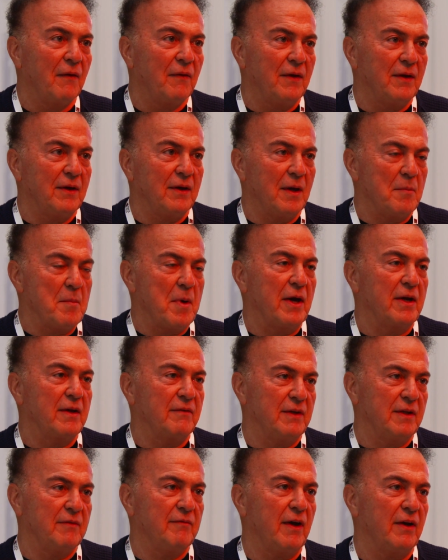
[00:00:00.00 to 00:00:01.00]
The amount
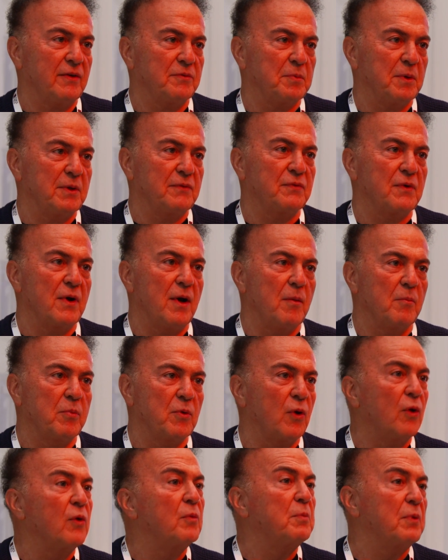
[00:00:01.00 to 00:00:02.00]
of investment from
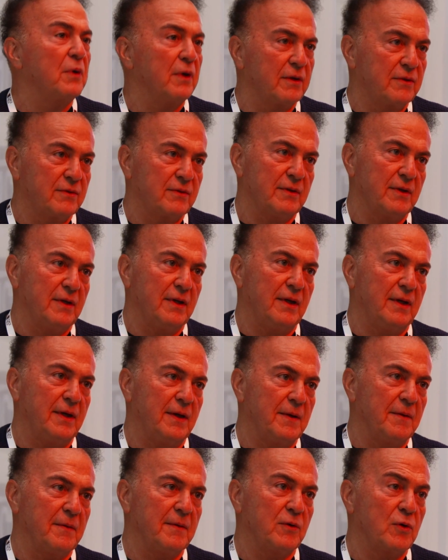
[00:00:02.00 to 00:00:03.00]

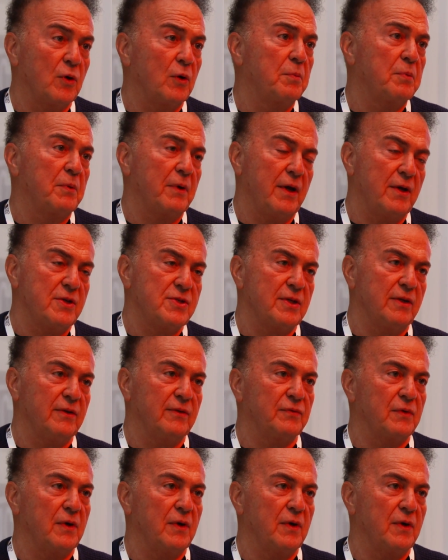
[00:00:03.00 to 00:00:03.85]
corporations,